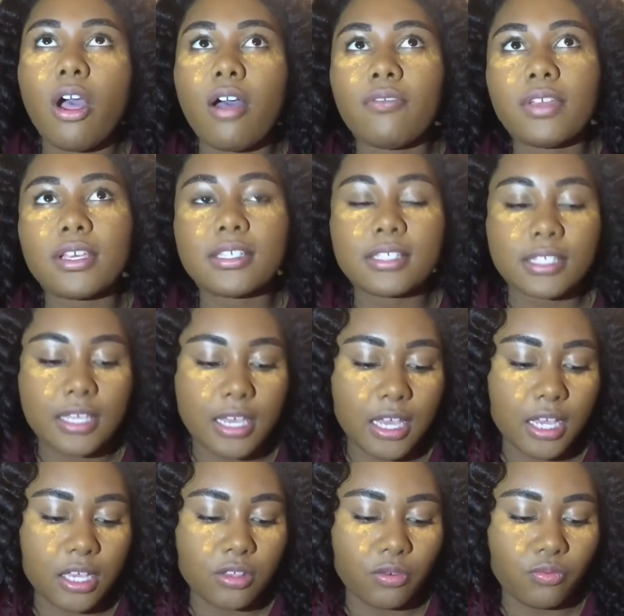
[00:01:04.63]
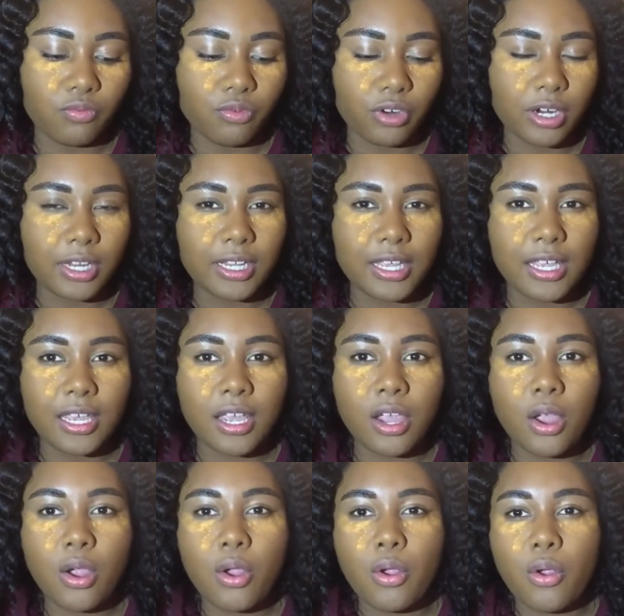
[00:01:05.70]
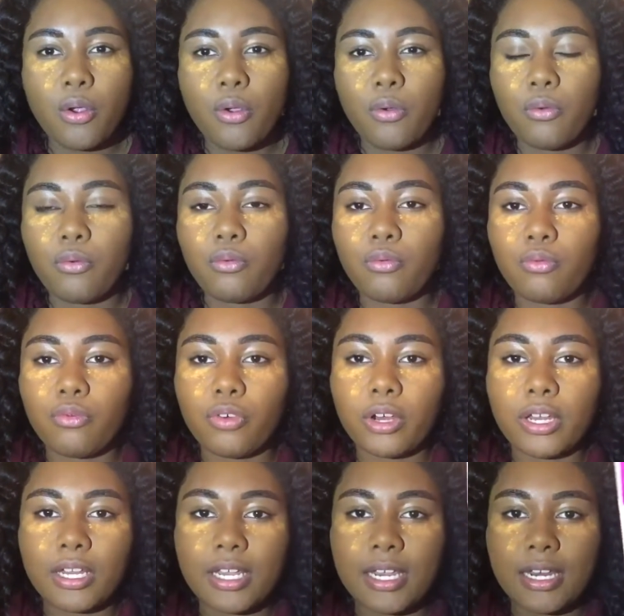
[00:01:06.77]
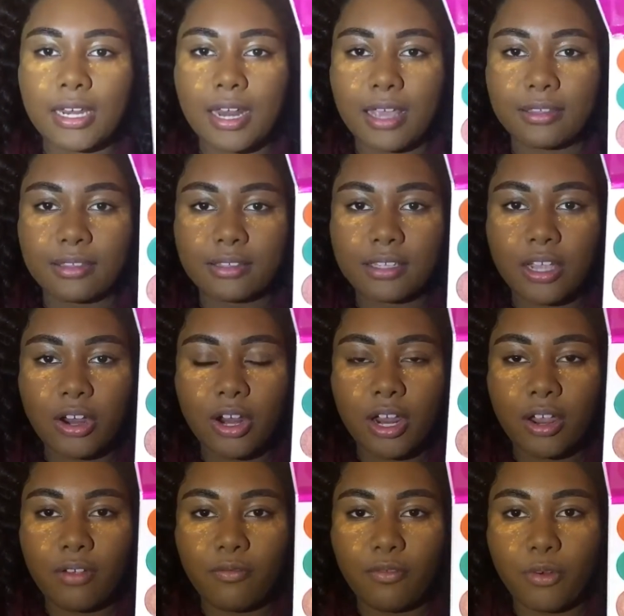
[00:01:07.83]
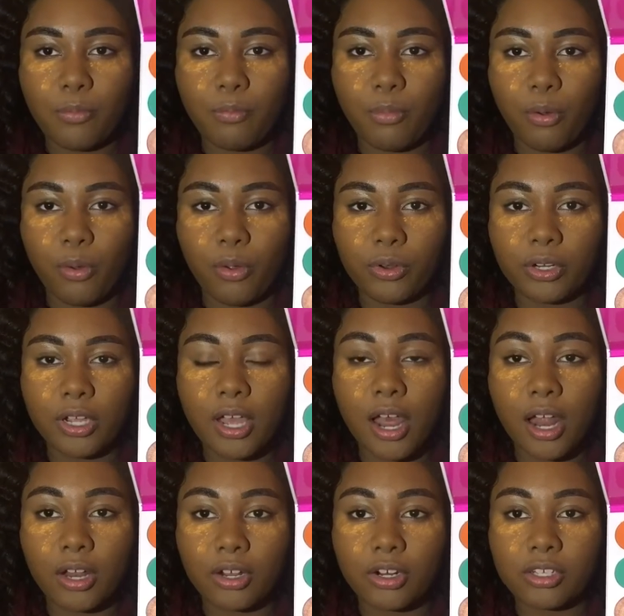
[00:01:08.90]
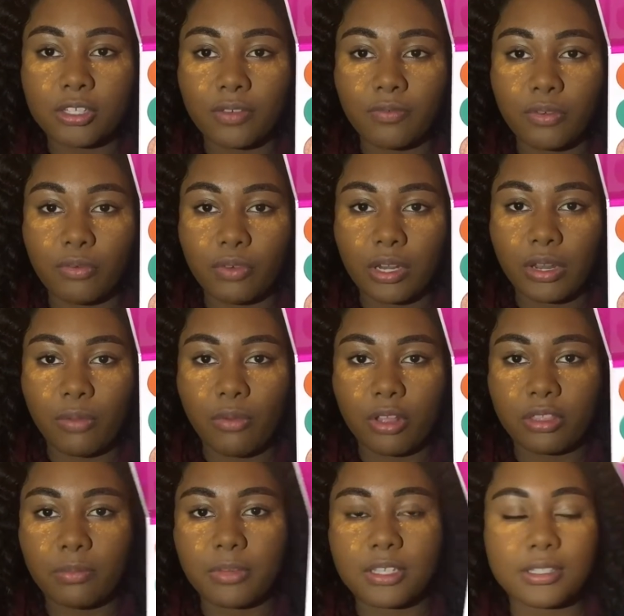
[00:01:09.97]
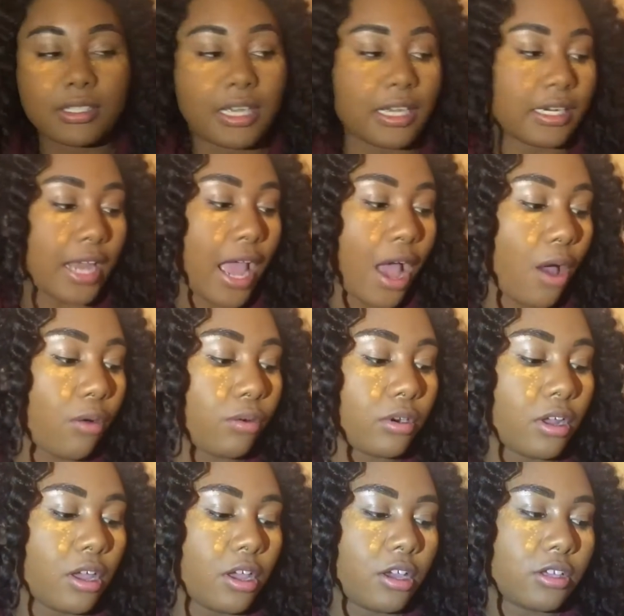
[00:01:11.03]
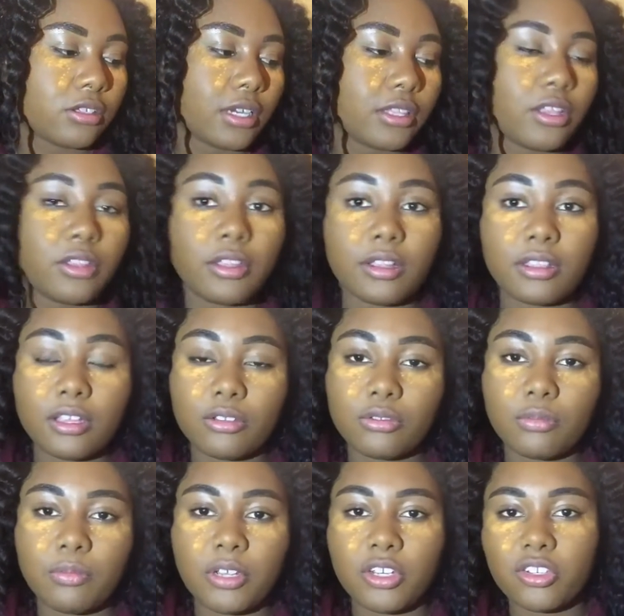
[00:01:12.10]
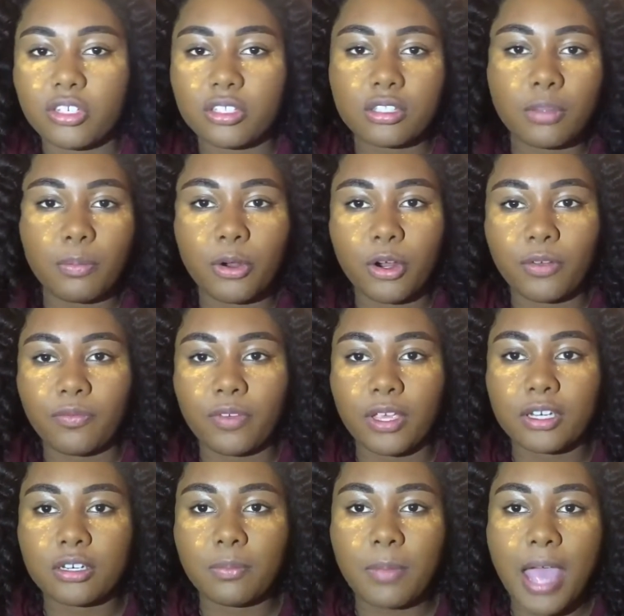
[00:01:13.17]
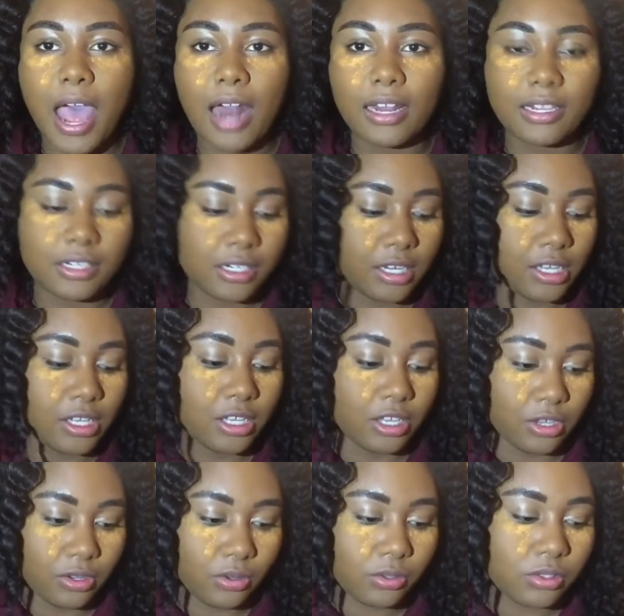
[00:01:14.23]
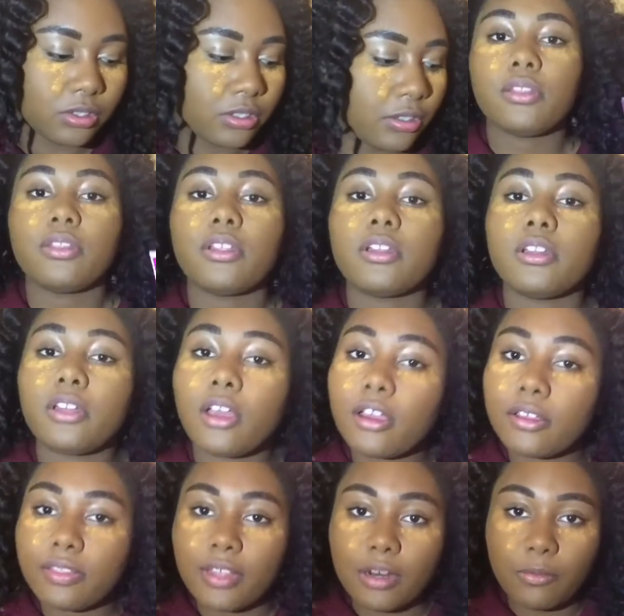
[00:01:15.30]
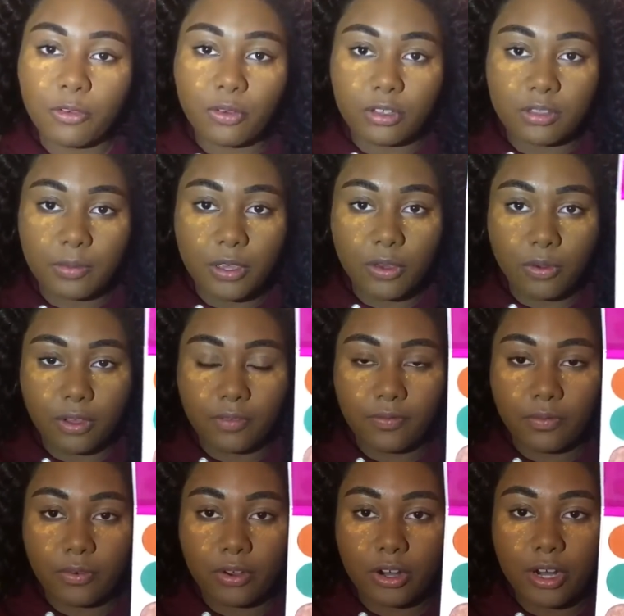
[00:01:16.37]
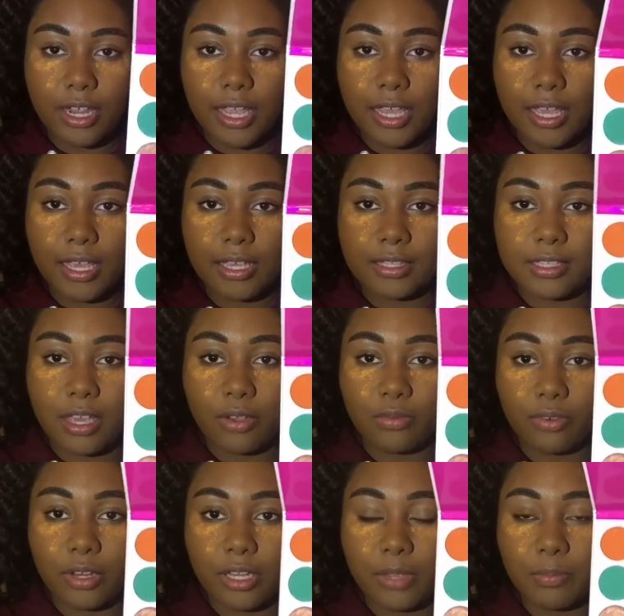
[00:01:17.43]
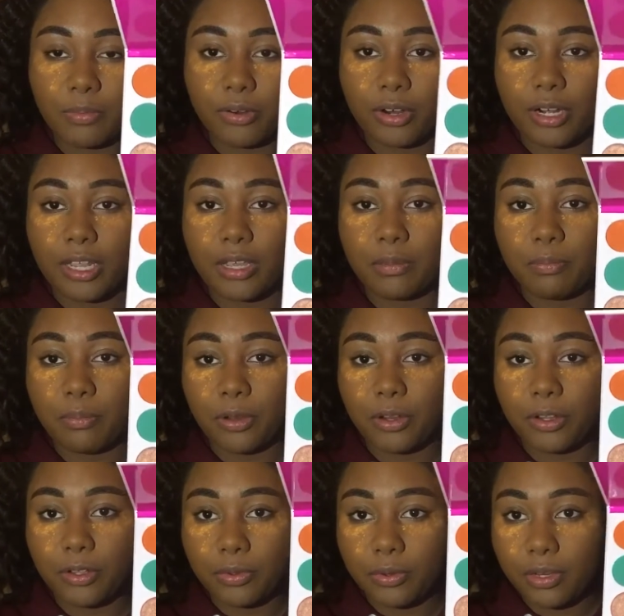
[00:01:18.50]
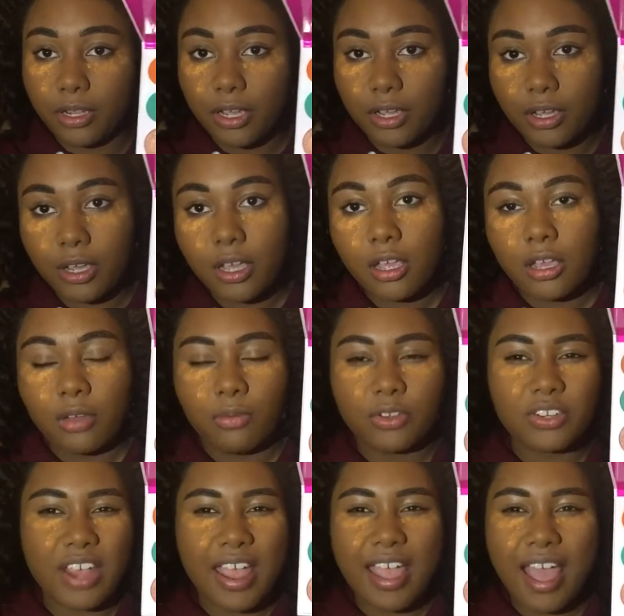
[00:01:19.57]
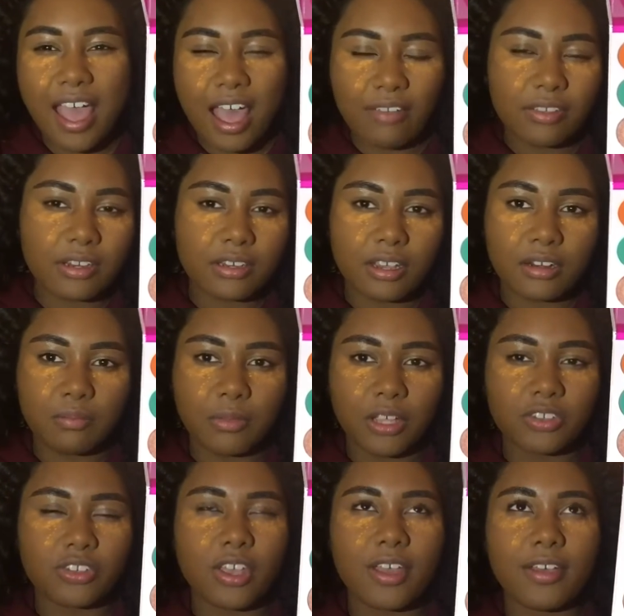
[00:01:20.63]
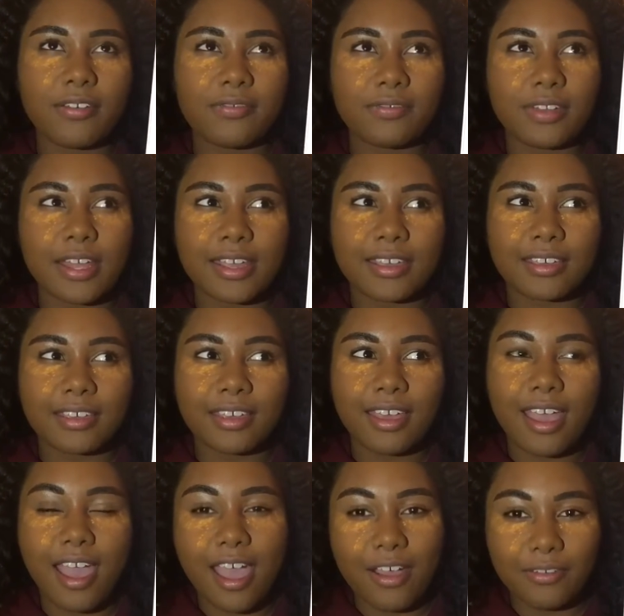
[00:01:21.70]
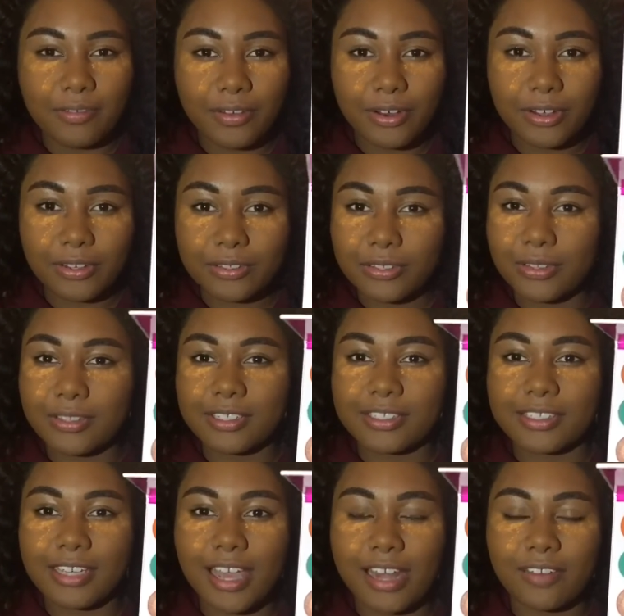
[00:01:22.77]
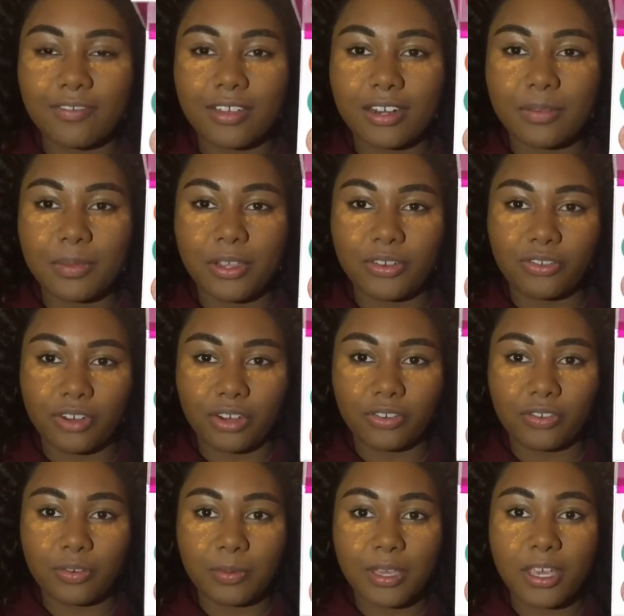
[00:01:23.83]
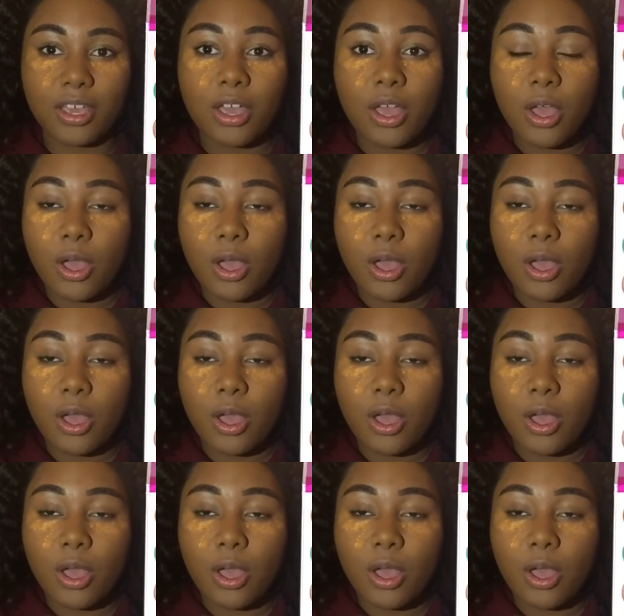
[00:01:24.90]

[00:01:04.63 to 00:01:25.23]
obviously is really necessary for bold colors if you really want them to stand out. So I thought that this would be just the perfect palette to use. The look that I'm going to be going for is a really pretty blue look, which I haven't done much of like ever, so this is kind of going to be a stretch for me.